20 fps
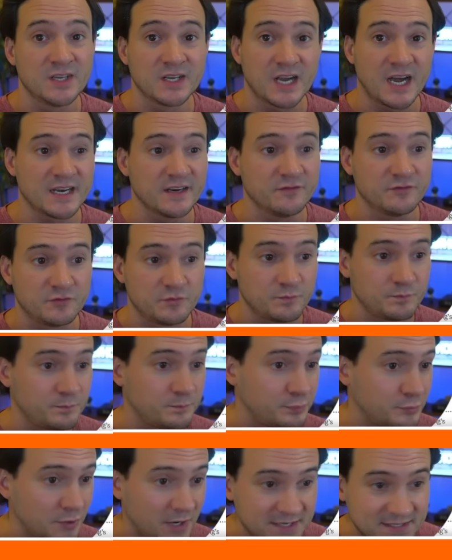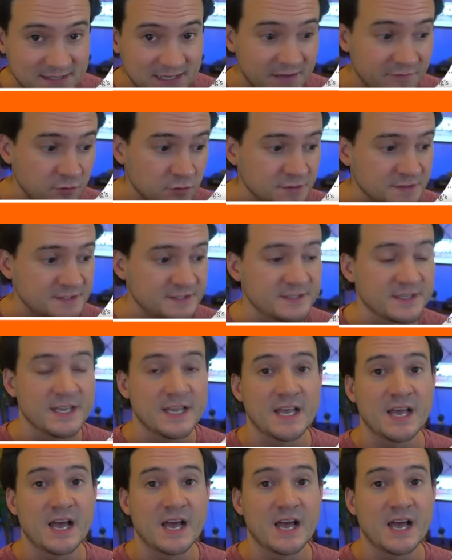kind of price levels,